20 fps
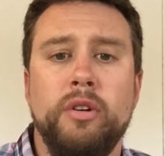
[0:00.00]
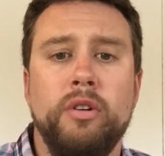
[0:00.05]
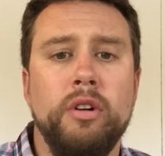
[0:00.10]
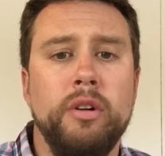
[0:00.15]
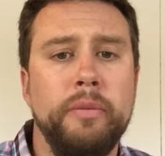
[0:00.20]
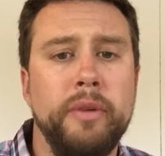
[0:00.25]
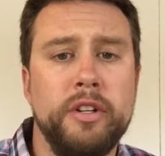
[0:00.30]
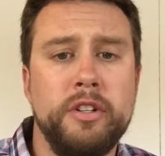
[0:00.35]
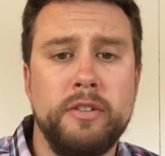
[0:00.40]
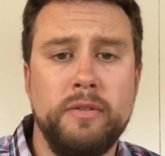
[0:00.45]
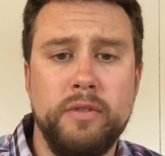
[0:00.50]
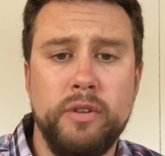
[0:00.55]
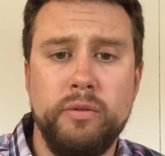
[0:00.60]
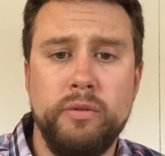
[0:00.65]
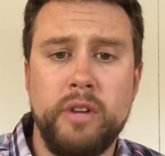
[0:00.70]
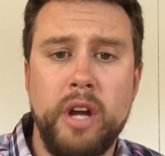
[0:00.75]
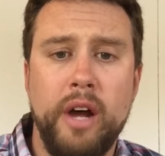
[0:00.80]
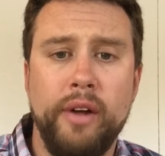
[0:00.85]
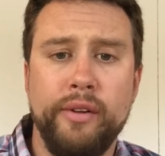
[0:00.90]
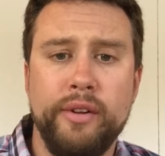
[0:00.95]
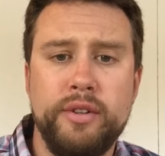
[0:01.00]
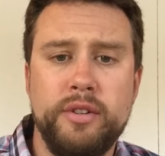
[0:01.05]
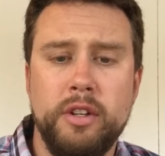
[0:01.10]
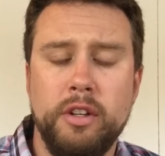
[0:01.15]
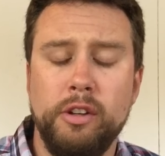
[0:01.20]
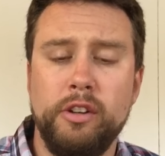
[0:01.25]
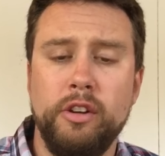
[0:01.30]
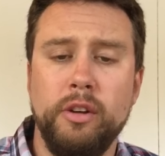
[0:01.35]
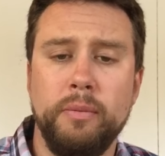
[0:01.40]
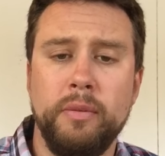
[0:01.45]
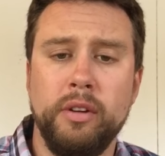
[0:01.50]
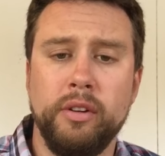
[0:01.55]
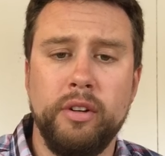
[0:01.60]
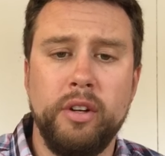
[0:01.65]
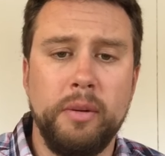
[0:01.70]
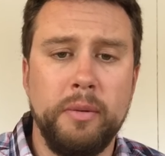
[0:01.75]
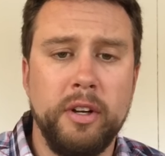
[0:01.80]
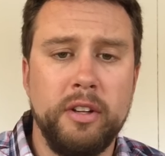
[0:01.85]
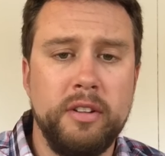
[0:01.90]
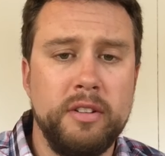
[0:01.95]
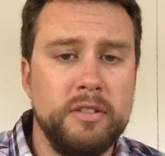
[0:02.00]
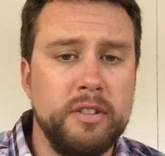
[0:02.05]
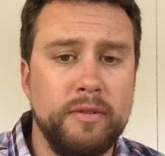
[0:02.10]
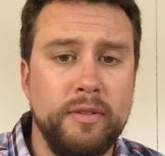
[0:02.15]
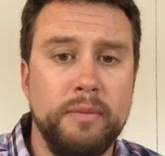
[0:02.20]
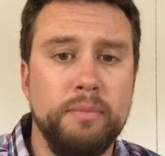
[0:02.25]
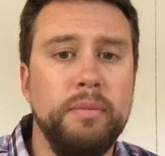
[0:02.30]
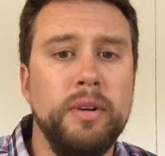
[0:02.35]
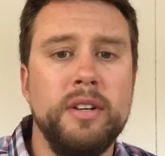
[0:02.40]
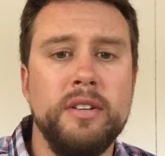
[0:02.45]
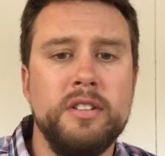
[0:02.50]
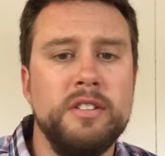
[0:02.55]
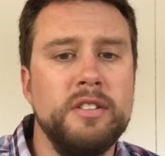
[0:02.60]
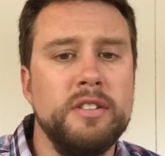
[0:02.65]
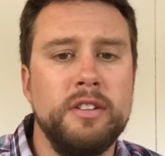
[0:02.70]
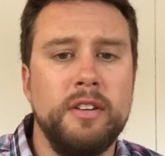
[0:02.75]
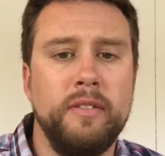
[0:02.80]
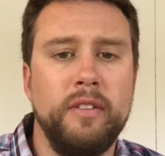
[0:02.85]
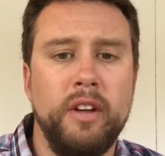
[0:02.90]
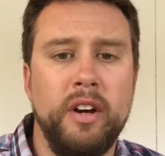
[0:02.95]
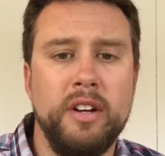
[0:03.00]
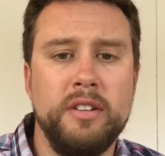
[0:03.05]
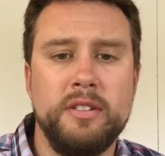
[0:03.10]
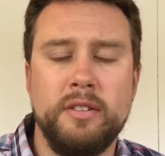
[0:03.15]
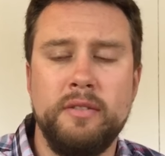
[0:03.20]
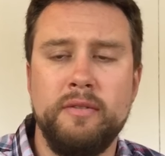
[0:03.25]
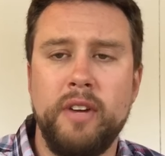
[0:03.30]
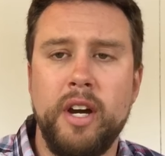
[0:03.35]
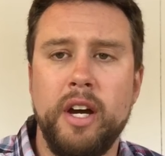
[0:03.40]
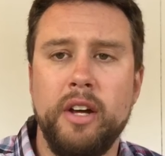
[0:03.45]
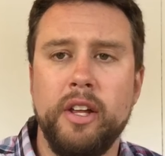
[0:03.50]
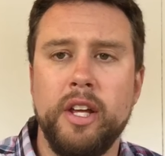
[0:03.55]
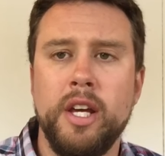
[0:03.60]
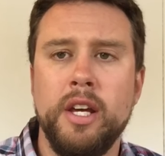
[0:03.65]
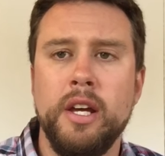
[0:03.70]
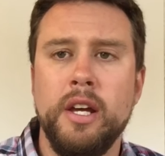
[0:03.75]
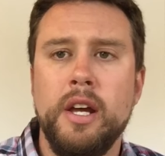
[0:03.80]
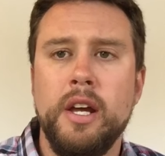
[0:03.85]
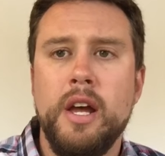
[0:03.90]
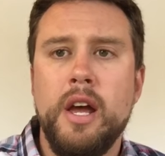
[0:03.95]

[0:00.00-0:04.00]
and a whole bunch of new knowledge that you'll be learning about these different pieces of the Hudson Valley.